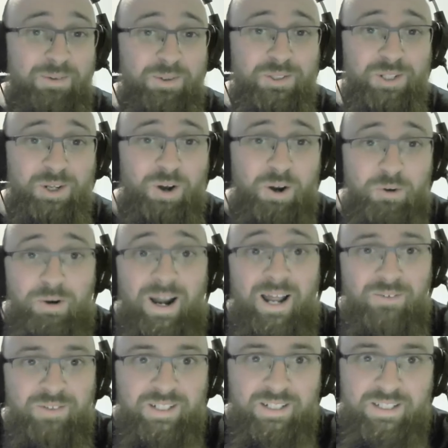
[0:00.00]
There was a lot
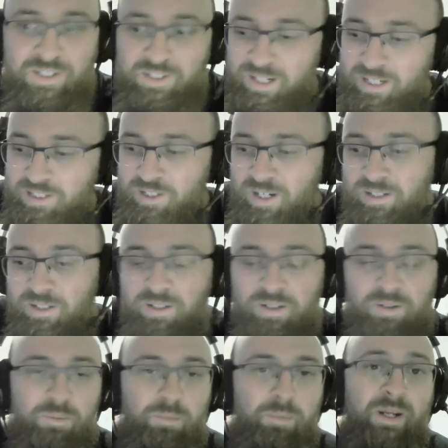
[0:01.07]
around it. So that's kind
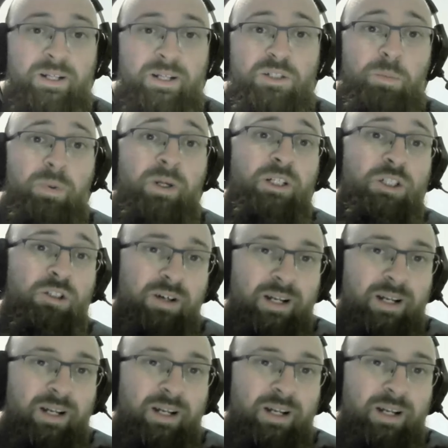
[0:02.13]
of paints the picture.